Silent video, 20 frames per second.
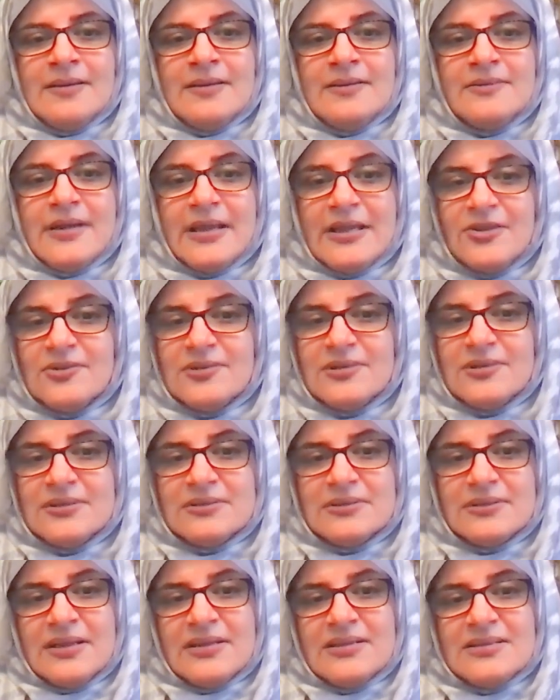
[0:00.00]

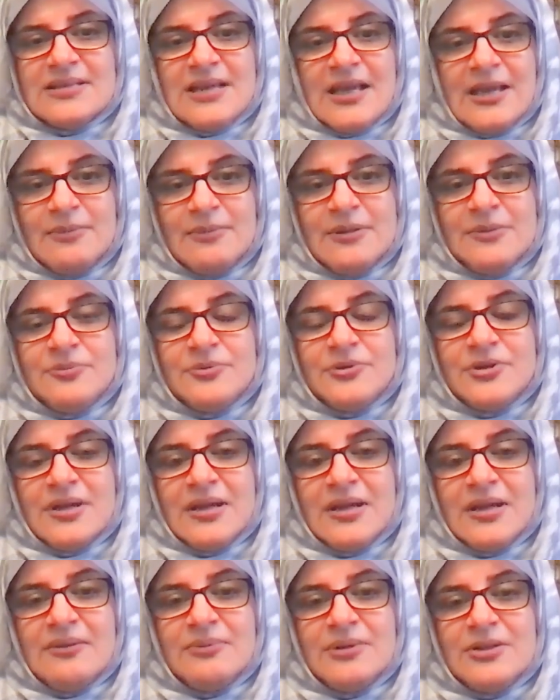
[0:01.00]
Regular and timely
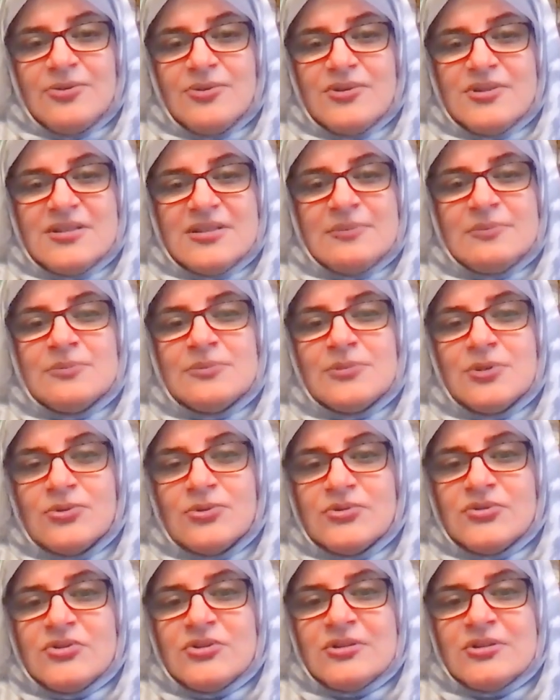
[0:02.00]
prayer, we know, is the
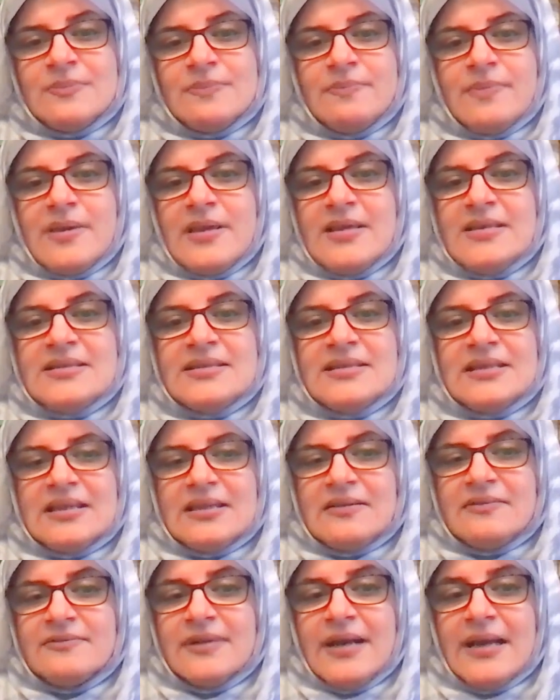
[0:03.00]
most basic
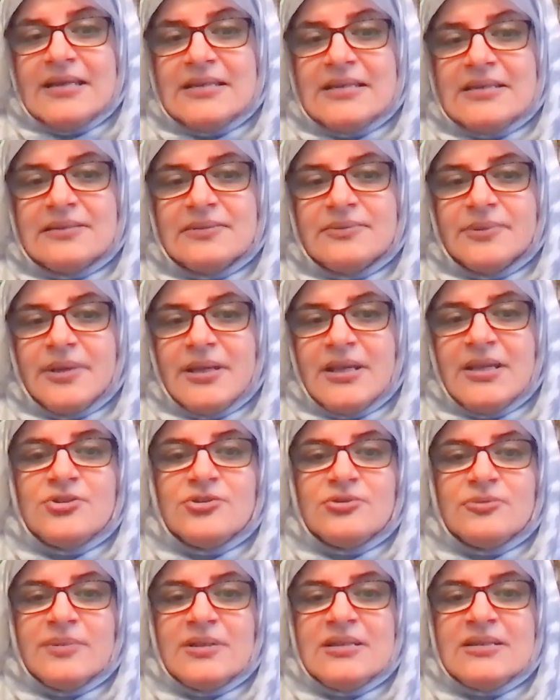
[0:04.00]
and vital way
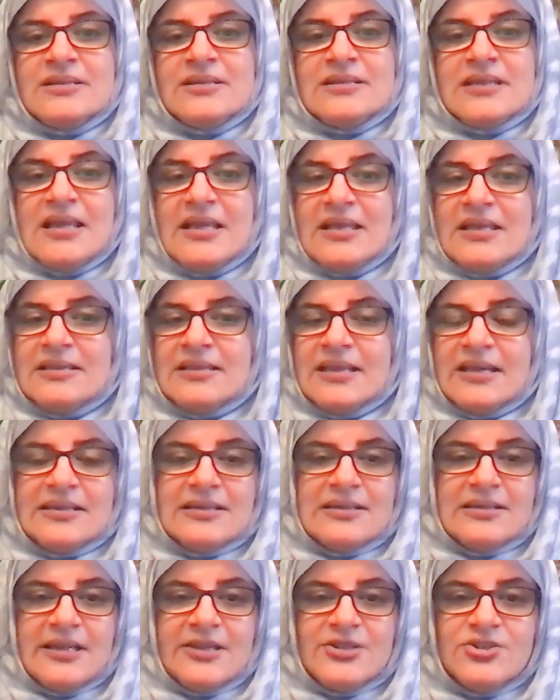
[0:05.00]
to maintain that
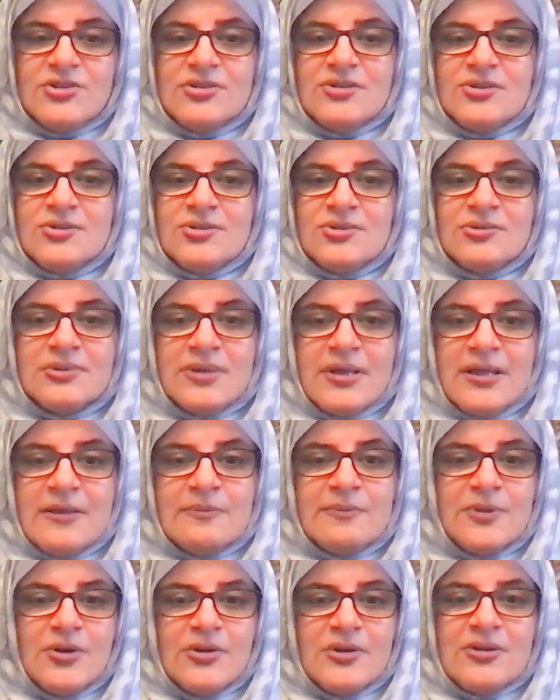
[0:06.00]
connection to
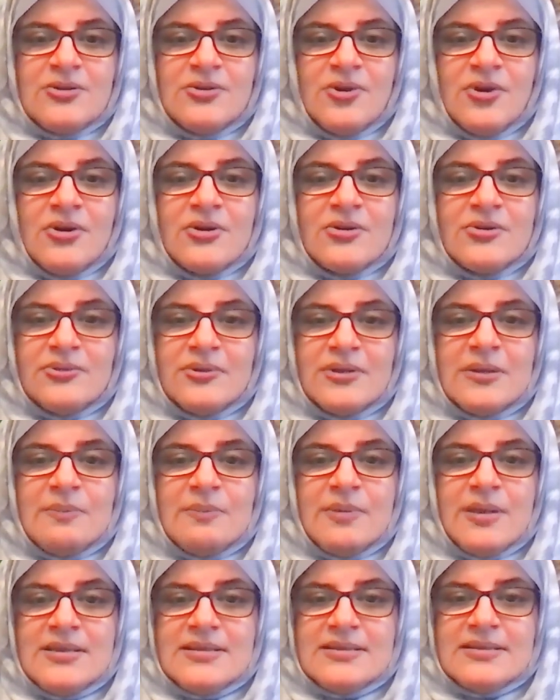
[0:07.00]
Him on an ongoing
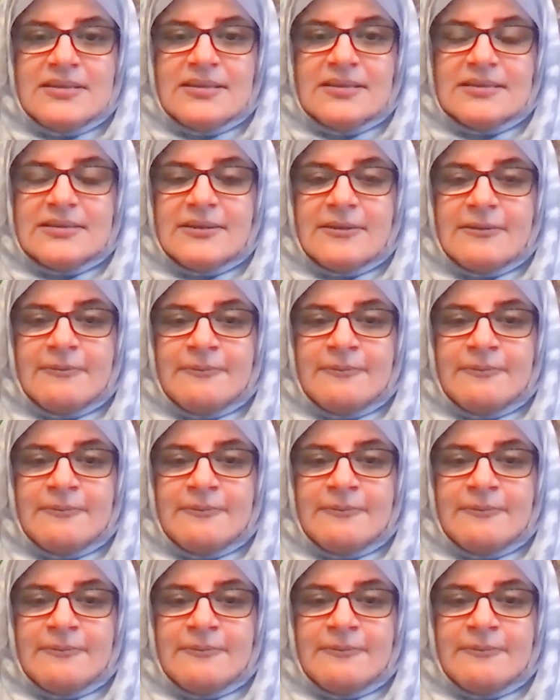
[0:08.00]
basis.